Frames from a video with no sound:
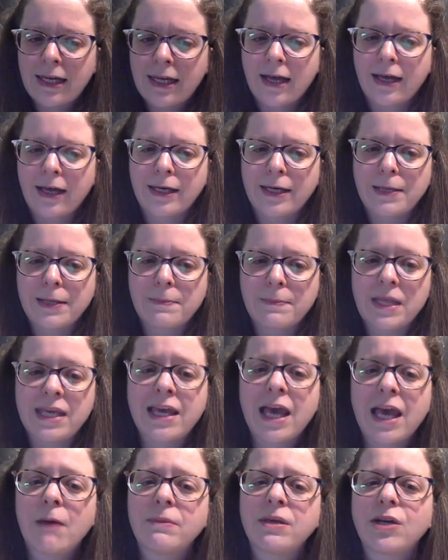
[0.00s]
It
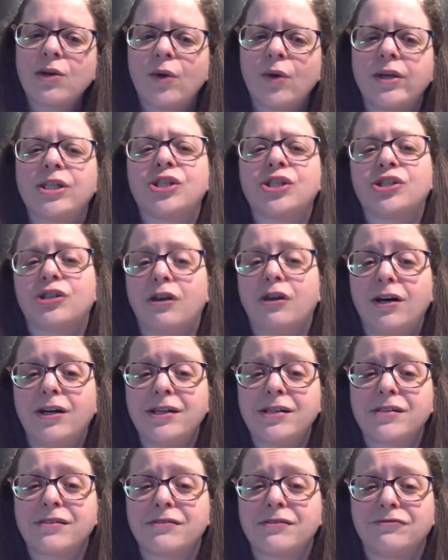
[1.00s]
can be quite a
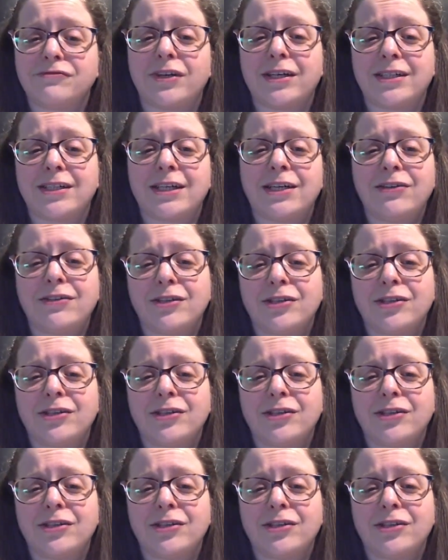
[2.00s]
shock to find out